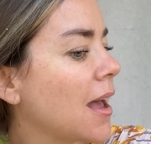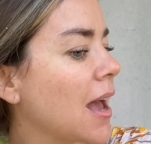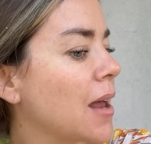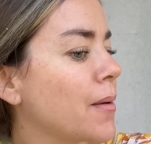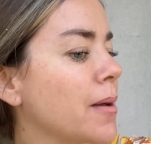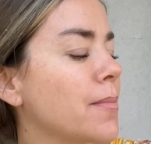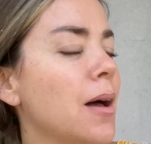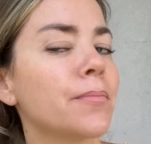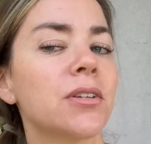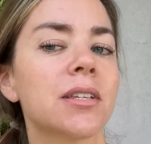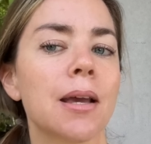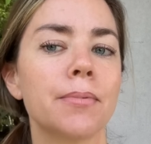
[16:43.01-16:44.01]
And my mom
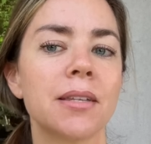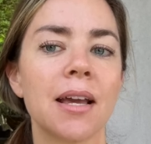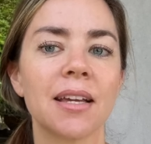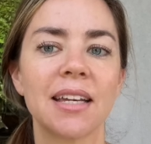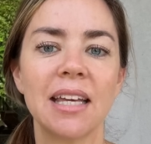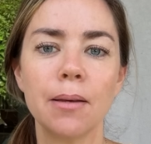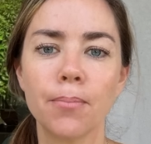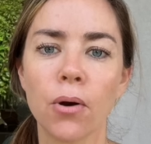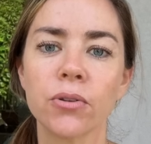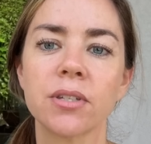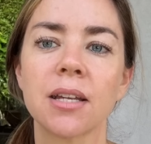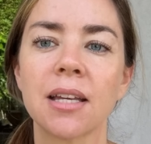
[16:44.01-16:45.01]
just kept saying, keep
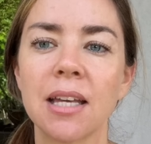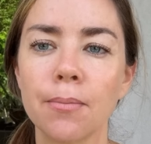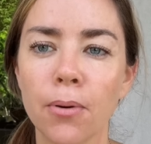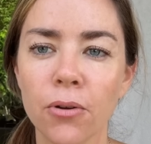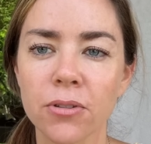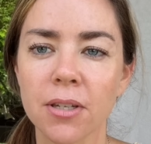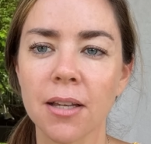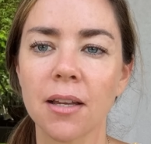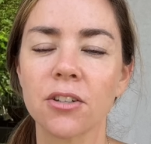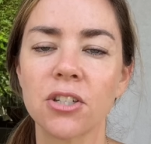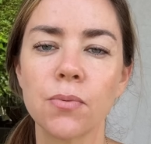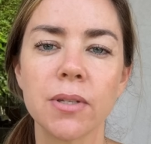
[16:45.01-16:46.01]
posting, keep posting.
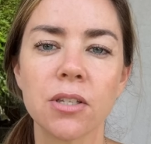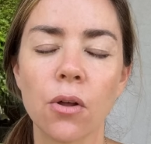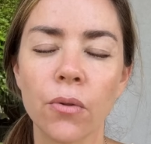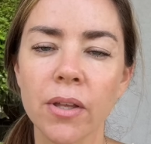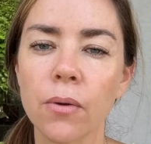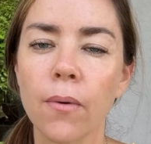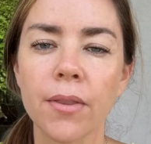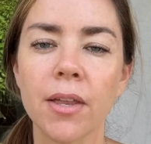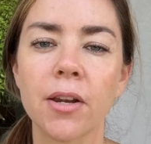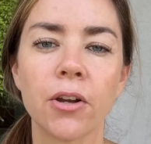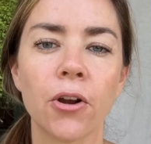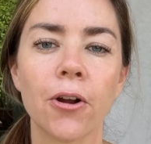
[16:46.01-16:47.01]
She was the only one that
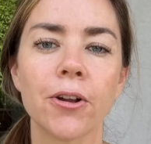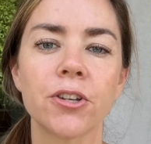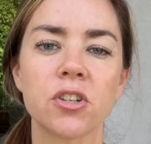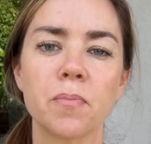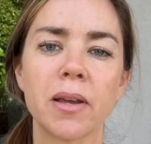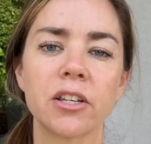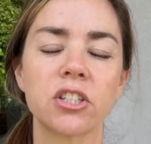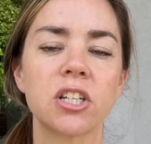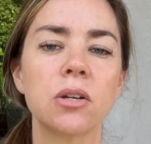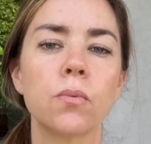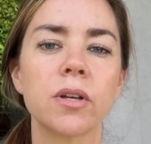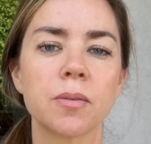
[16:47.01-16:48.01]
encouraged me.
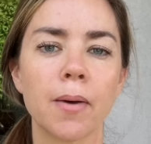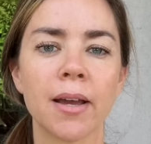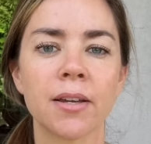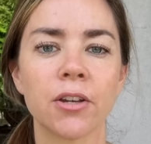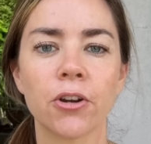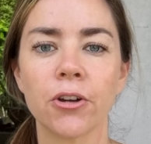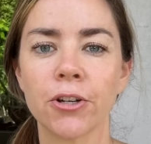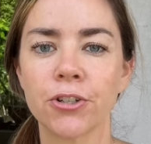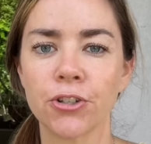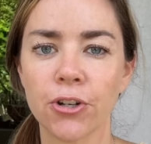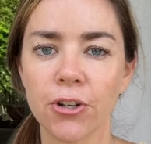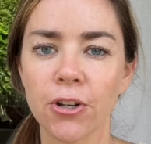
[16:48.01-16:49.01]
She was my
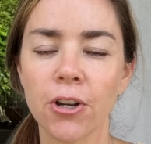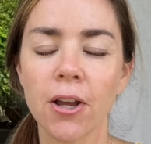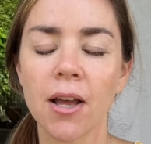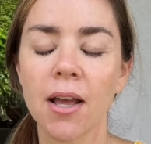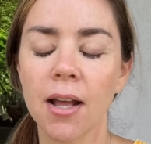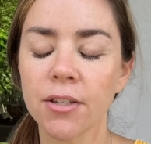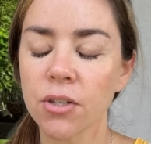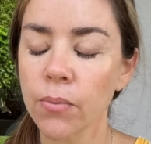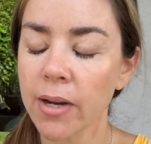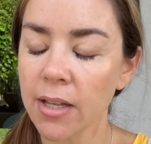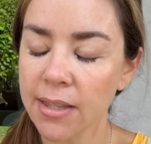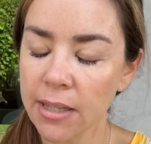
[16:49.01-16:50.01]
encourager. And so
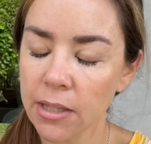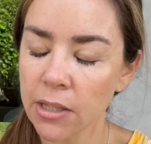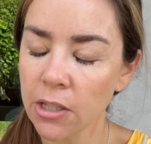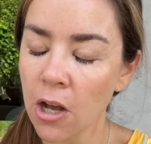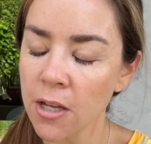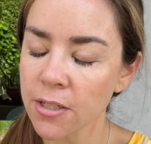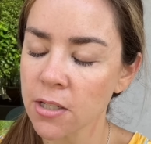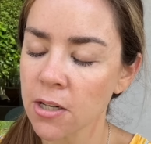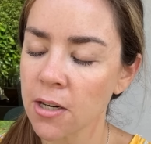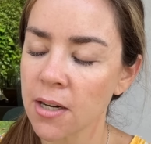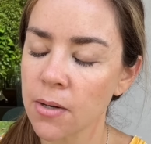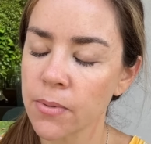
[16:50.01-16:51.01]
when I lost
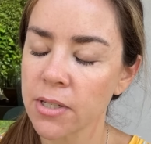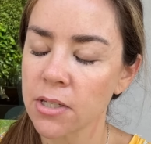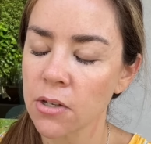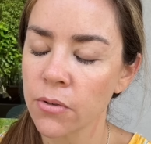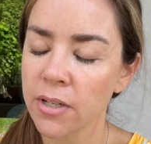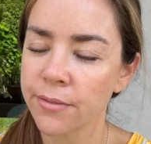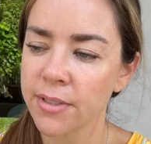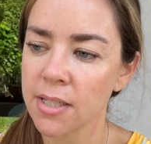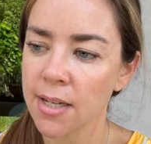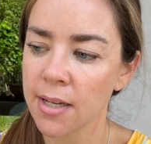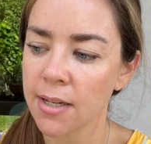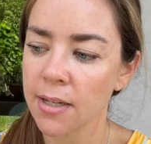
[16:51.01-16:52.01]
her, it was so
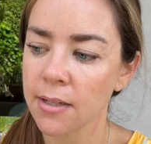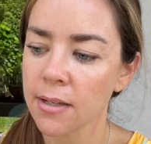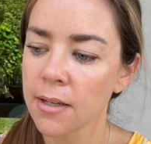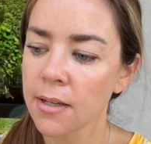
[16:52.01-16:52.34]
devastating.